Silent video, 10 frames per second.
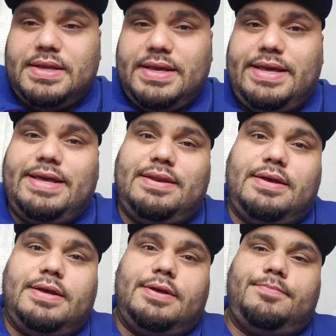And
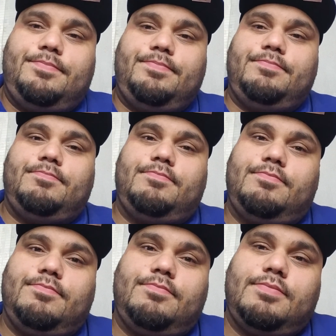
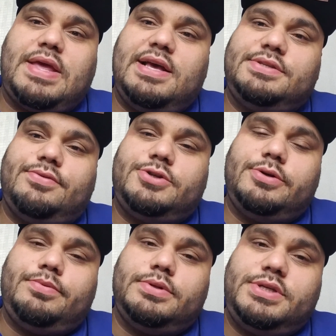as for
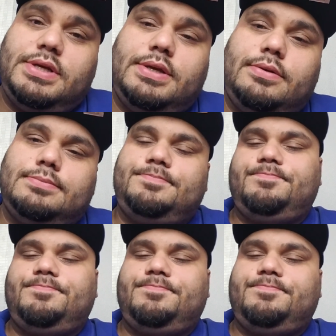Triple G,